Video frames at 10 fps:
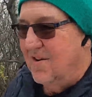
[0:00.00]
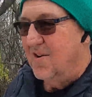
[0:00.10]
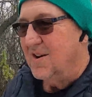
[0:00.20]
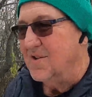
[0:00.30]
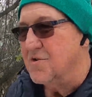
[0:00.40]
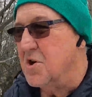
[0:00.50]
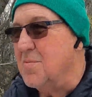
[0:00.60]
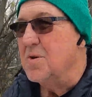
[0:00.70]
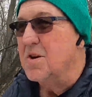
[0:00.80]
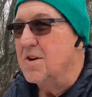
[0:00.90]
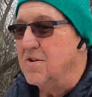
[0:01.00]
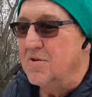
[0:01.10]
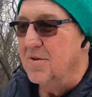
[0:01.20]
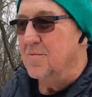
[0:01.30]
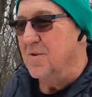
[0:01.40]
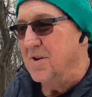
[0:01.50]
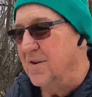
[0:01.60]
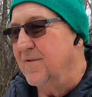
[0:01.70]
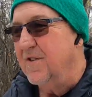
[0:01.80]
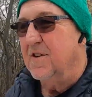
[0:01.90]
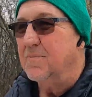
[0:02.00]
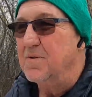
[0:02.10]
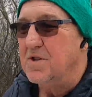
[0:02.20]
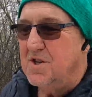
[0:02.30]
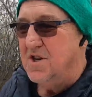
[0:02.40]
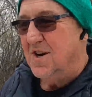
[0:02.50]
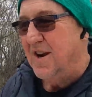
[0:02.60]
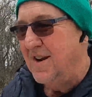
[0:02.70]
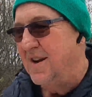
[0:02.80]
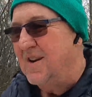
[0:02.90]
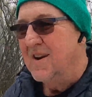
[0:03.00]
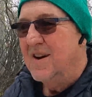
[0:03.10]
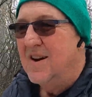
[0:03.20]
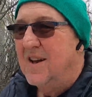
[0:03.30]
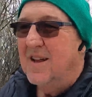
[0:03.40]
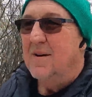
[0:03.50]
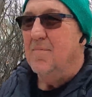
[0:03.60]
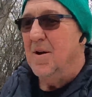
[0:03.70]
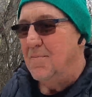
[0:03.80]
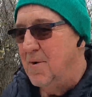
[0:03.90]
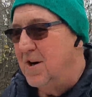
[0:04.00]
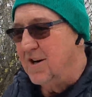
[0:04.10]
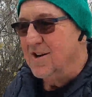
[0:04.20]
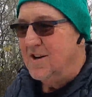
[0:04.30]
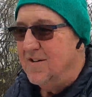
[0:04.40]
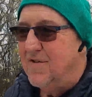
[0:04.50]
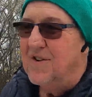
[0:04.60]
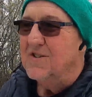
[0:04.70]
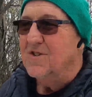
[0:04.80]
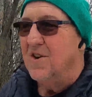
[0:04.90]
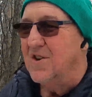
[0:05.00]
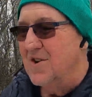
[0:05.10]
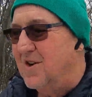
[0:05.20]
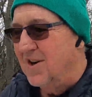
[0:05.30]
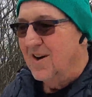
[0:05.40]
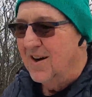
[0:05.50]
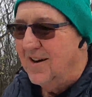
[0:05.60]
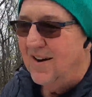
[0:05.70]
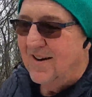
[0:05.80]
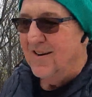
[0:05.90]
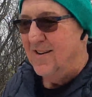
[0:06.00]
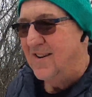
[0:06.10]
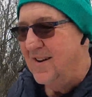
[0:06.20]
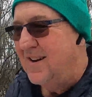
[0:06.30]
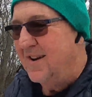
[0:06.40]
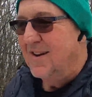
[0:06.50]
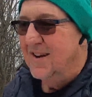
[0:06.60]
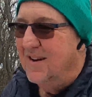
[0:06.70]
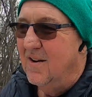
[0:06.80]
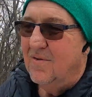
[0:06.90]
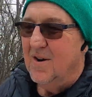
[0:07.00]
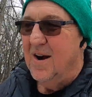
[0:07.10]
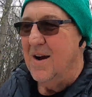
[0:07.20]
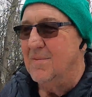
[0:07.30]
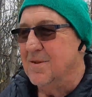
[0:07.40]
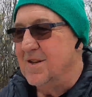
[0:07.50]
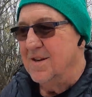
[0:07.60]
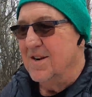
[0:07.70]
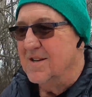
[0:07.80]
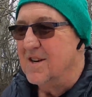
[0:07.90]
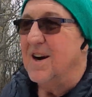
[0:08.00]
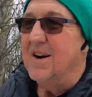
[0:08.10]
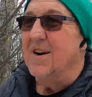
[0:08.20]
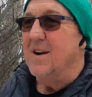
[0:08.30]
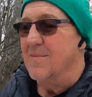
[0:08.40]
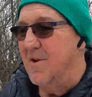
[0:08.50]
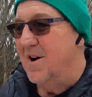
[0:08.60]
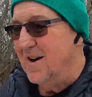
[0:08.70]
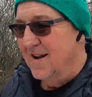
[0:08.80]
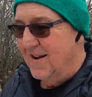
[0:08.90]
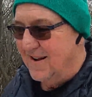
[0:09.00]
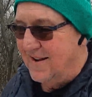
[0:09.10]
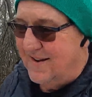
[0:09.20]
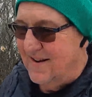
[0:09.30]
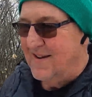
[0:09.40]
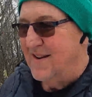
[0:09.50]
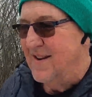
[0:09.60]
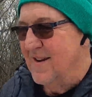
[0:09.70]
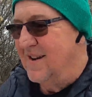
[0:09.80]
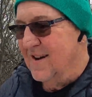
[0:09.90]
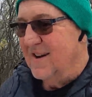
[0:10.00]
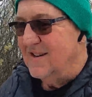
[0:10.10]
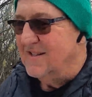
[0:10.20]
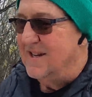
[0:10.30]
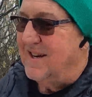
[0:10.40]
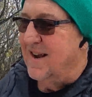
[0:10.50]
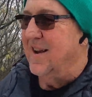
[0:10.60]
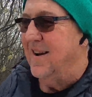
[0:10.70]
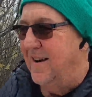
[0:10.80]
or contributed to them with good field position. They played pretty good defense all year. Where Hamilton, they're starting to come on. Like I said,